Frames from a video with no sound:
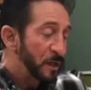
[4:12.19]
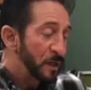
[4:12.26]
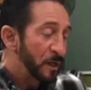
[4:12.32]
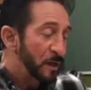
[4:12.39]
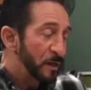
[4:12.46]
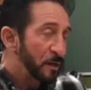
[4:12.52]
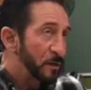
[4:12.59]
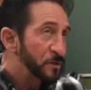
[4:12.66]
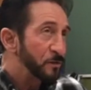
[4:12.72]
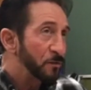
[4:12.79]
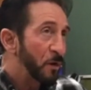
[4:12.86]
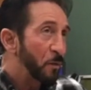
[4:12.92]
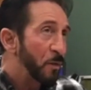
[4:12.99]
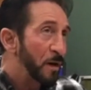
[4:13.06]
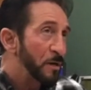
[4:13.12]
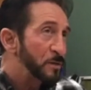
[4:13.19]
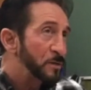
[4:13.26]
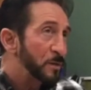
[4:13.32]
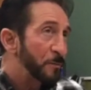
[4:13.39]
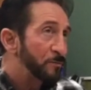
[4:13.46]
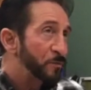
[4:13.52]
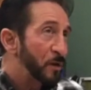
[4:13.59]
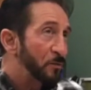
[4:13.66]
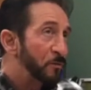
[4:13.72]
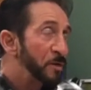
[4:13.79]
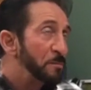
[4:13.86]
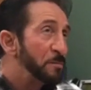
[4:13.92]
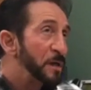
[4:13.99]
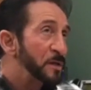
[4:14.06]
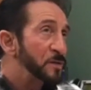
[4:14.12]
It also requires a
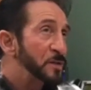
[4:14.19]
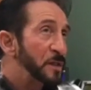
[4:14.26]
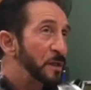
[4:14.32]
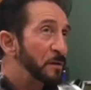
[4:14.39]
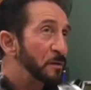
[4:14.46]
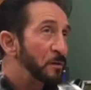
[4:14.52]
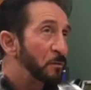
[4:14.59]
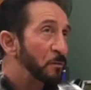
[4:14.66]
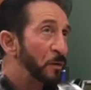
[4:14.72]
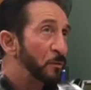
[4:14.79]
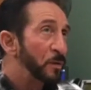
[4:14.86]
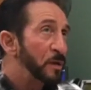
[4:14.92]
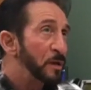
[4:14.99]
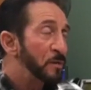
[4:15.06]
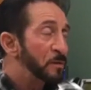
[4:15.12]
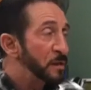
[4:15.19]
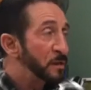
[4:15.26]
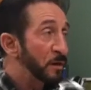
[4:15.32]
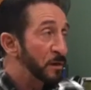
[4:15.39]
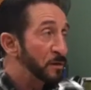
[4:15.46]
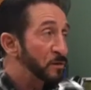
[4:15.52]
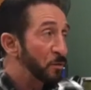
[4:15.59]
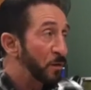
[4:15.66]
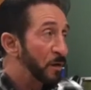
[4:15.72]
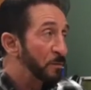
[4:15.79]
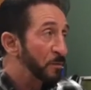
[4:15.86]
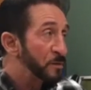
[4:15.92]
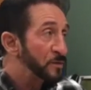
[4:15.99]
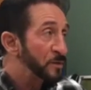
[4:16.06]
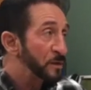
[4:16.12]
remixing. What we hear in the
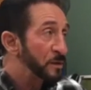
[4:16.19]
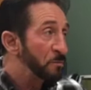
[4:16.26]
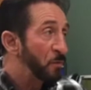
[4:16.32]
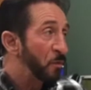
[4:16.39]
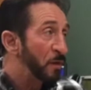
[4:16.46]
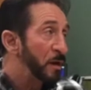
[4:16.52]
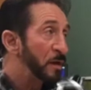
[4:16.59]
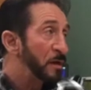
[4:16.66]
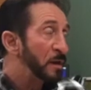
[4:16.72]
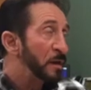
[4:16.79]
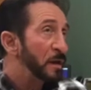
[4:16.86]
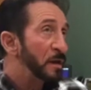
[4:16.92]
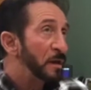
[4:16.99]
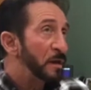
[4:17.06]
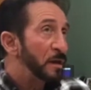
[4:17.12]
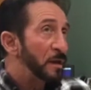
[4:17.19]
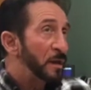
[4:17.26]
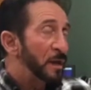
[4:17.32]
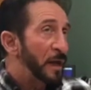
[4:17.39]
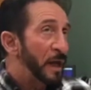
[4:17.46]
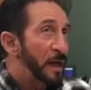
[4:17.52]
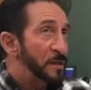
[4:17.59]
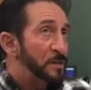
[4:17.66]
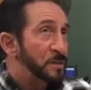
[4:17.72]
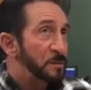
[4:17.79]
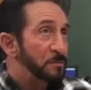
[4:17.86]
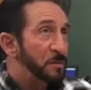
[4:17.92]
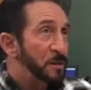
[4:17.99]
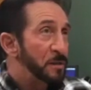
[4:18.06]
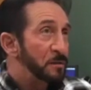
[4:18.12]
auditorium on a Sunday morning has
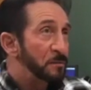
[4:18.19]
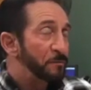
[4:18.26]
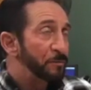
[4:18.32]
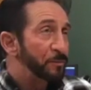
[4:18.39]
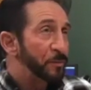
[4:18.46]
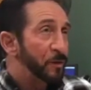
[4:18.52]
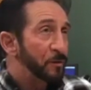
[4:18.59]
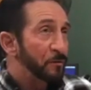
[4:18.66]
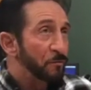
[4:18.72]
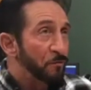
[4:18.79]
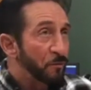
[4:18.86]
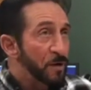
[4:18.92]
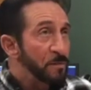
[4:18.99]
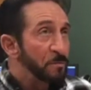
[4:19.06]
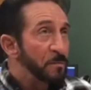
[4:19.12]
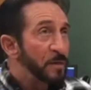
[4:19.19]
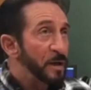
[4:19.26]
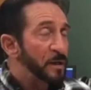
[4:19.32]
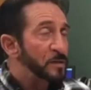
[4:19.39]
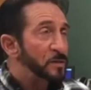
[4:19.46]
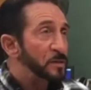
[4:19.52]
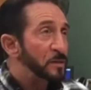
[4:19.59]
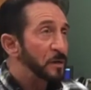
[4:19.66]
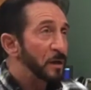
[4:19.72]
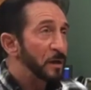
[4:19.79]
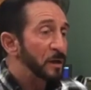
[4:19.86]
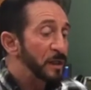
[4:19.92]
to be remixed.